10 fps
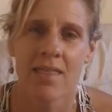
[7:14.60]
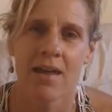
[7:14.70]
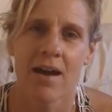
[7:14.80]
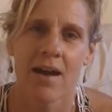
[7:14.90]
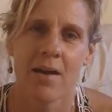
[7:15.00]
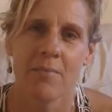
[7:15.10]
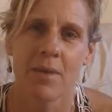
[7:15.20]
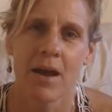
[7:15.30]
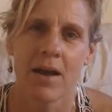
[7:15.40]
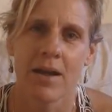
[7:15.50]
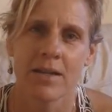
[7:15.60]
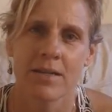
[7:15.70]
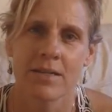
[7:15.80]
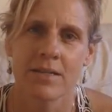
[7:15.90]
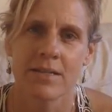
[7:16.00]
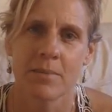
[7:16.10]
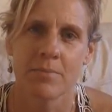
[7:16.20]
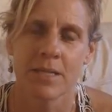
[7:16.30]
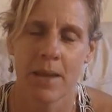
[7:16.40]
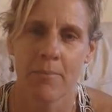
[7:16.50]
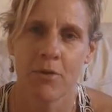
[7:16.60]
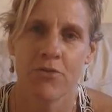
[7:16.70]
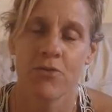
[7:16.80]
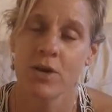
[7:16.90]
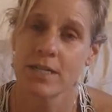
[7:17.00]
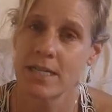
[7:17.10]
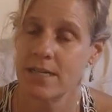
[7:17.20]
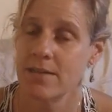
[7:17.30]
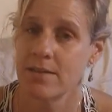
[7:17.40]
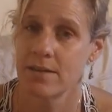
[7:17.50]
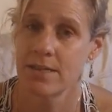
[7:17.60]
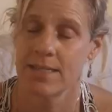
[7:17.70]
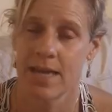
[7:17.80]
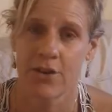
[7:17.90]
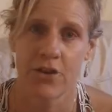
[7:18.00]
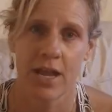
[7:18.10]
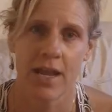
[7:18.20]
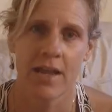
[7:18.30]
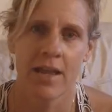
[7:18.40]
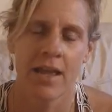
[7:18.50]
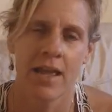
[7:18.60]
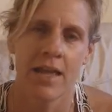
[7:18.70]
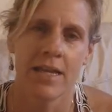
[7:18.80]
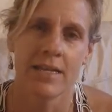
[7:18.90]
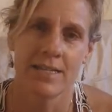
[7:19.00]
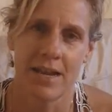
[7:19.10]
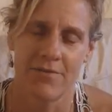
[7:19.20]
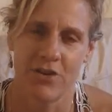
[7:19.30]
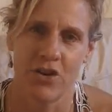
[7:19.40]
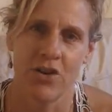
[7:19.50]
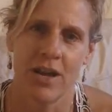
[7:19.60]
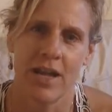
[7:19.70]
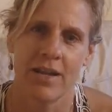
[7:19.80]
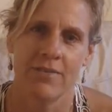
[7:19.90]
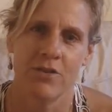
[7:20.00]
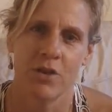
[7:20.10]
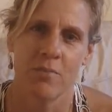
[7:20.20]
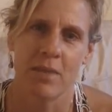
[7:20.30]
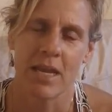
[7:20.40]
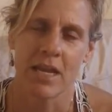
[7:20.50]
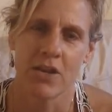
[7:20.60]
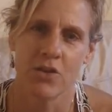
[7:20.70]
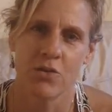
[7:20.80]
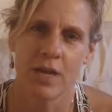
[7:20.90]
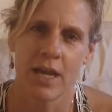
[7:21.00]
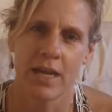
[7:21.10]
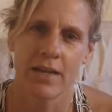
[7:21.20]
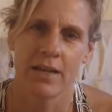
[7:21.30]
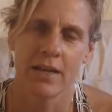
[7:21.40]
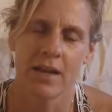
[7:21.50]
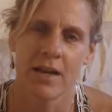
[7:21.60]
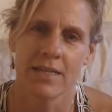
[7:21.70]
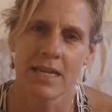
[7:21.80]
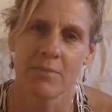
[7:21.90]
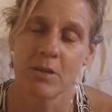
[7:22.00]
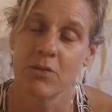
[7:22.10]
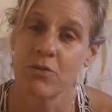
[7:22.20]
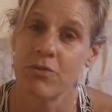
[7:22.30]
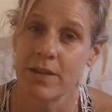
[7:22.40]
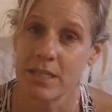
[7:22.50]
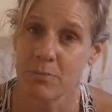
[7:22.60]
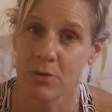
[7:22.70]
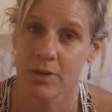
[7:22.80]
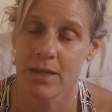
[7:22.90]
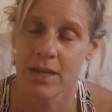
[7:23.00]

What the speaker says: on September 14th on a Saturday in Denver. And if you can make it, you can contact me through Facebook